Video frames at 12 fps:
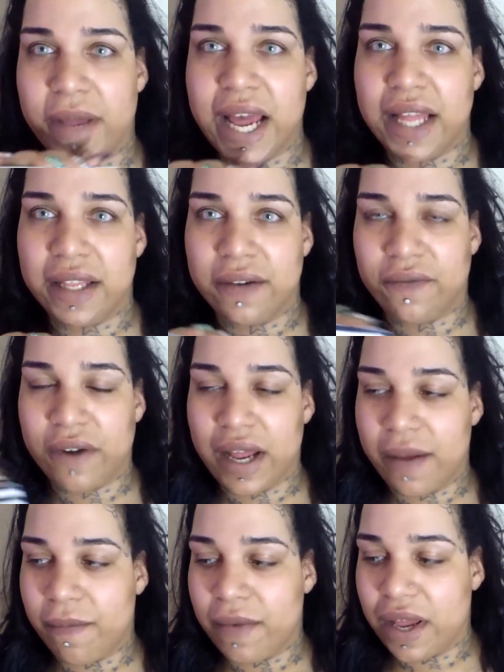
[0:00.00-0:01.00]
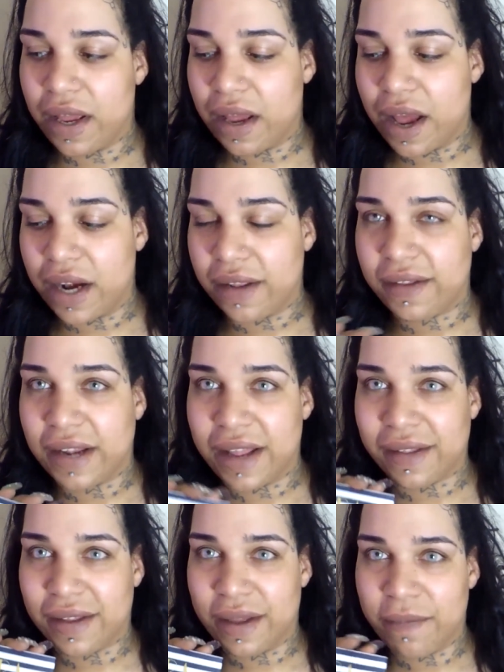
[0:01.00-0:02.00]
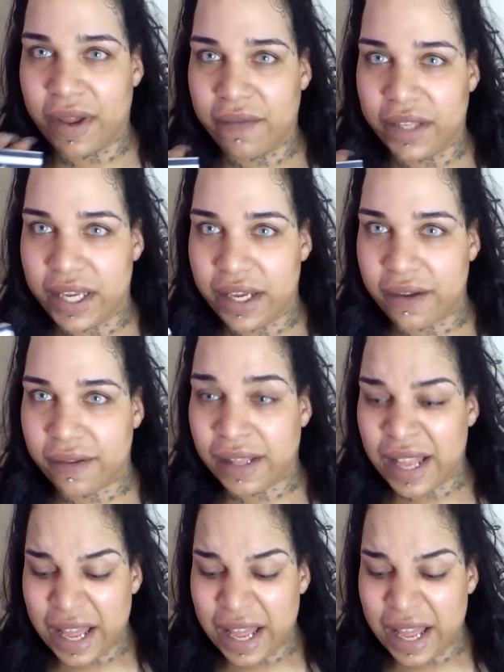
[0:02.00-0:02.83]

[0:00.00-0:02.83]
palette from Anastasia Beverly Hills.